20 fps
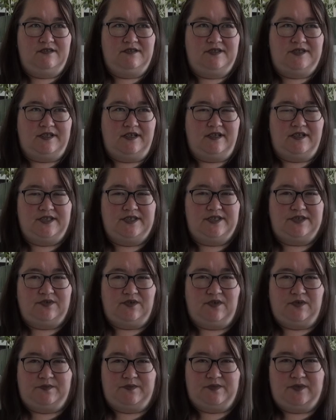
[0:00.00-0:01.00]
sized
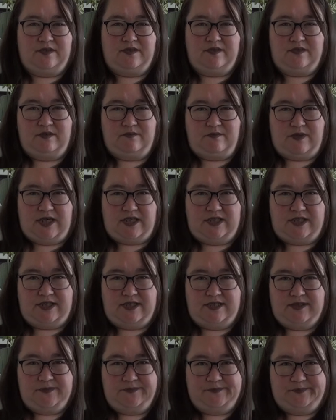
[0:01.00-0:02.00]
up the
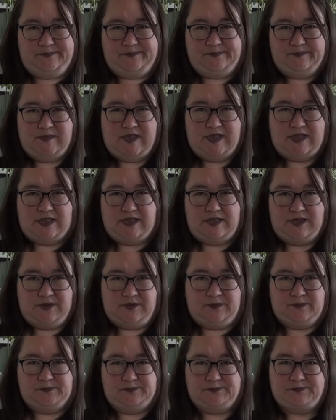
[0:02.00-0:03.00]
pattern
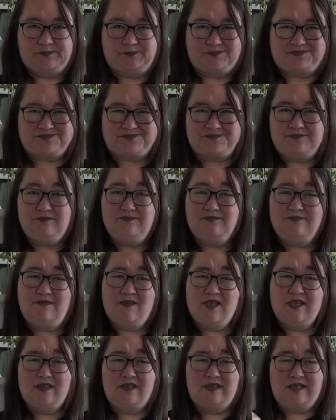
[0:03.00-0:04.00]
so
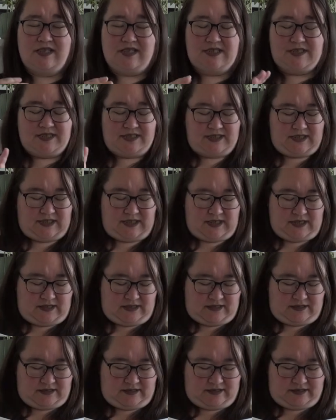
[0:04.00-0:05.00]
this
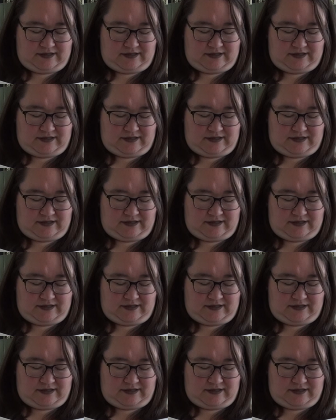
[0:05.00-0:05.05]
uh,